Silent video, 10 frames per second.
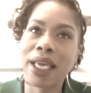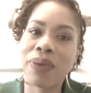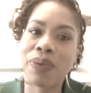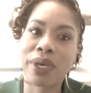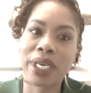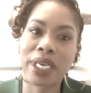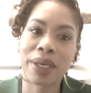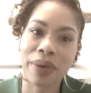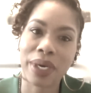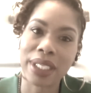really
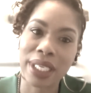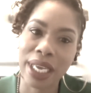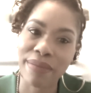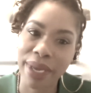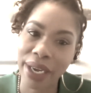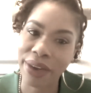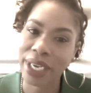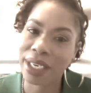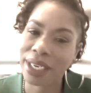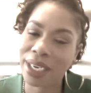wanted to get
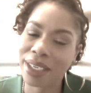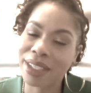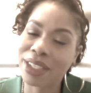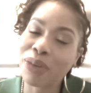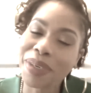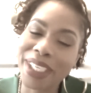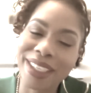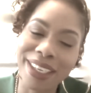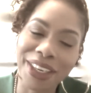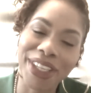married. So much
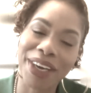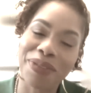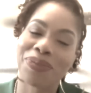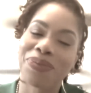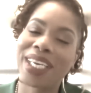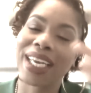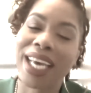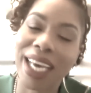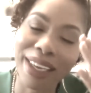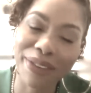so that when we
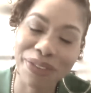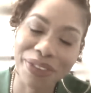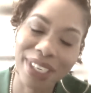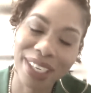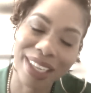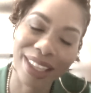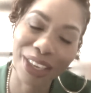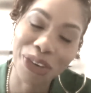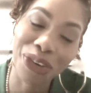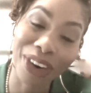left the
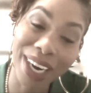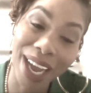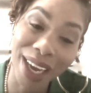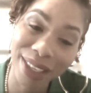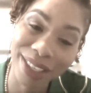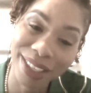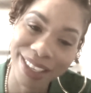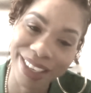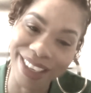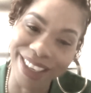courthouse
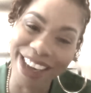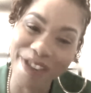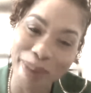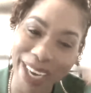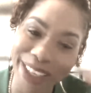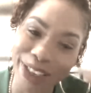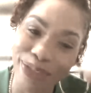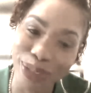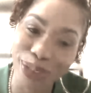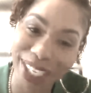of my
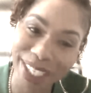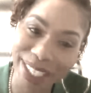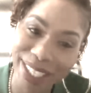divorce,